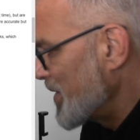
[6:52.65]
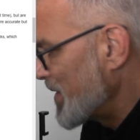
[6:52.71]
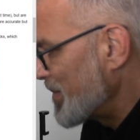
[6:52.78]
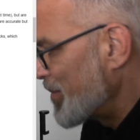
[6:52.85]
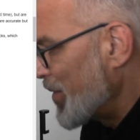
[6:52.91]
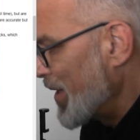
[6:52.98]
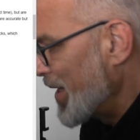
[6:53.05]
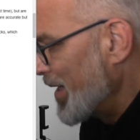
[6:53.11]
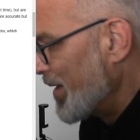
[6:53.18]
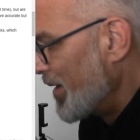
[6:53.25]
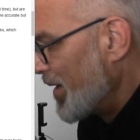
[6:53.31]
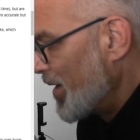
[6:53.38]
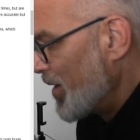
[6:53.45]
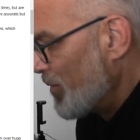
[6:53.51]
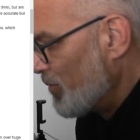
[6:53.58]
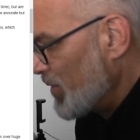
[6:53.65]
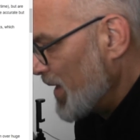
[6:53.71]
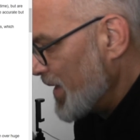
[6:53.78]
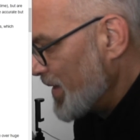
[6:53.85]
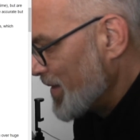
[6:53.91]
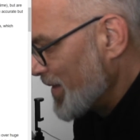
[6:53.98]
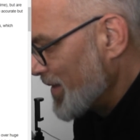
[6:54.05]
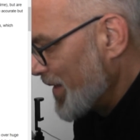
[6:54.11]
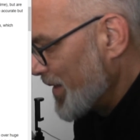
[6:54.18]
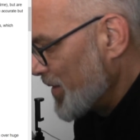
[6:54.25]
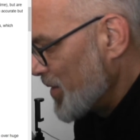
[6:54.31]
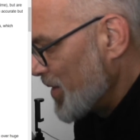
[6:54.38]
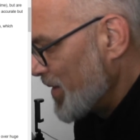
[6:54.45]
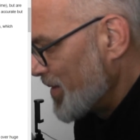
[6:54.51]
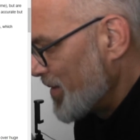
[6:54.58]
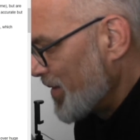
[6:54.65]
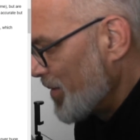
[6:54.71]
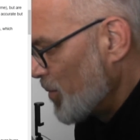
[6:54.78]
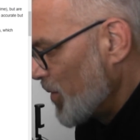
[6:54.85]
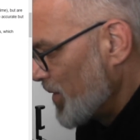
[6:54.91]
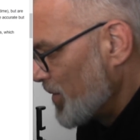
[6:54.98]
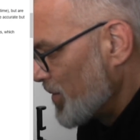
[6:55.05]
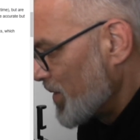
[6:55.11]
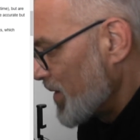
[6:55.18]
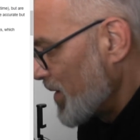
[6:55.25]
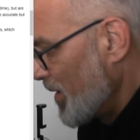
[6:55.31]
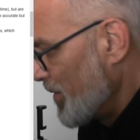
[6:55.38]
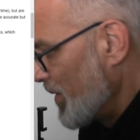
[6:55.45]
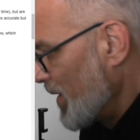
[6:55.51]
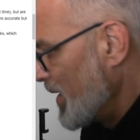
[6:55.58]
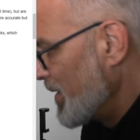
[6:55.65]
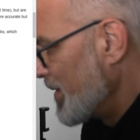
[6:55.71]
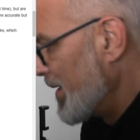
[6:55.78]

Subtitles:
the spring releases energy to the wheel slowly,